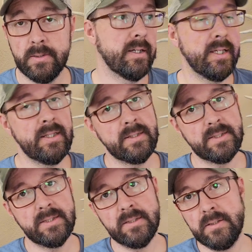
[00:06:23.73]
Again,
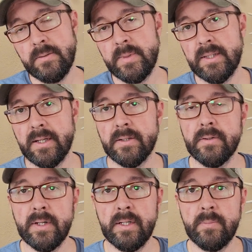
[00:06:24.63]
this is a little bit like a
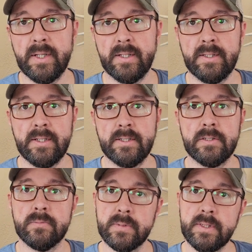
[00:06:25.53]
crankbait in that
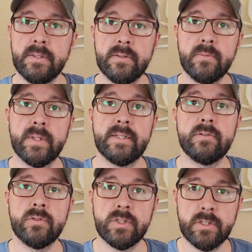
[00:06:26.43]
it's a really good way
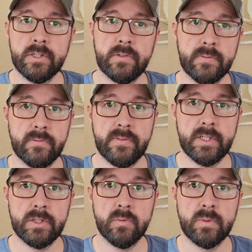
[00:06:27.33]
to search for
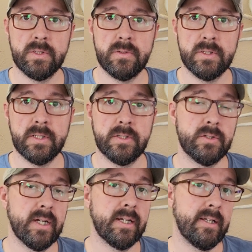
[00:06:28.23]
fish. Once you start to
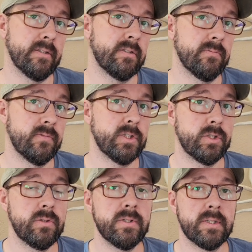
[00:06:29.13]
track down some fish
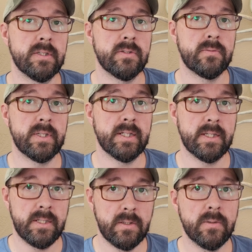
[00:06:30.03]
using this rig,
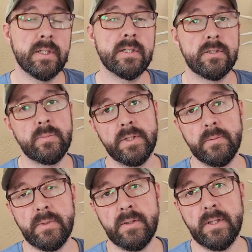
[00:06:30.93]
then you can
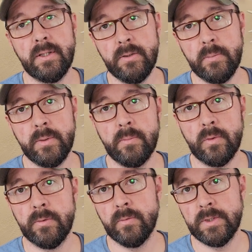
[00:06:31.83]
experiment a little bit
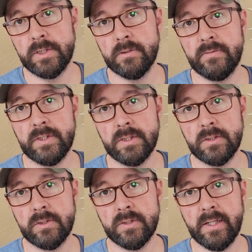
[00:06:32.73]
more with what you're fishing
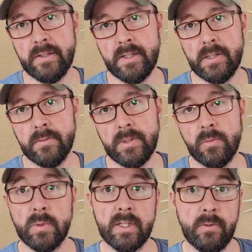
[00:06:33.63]
to try to narrow
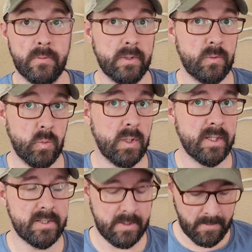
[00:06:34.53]
in what they really
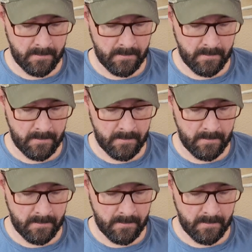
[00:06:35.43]
want.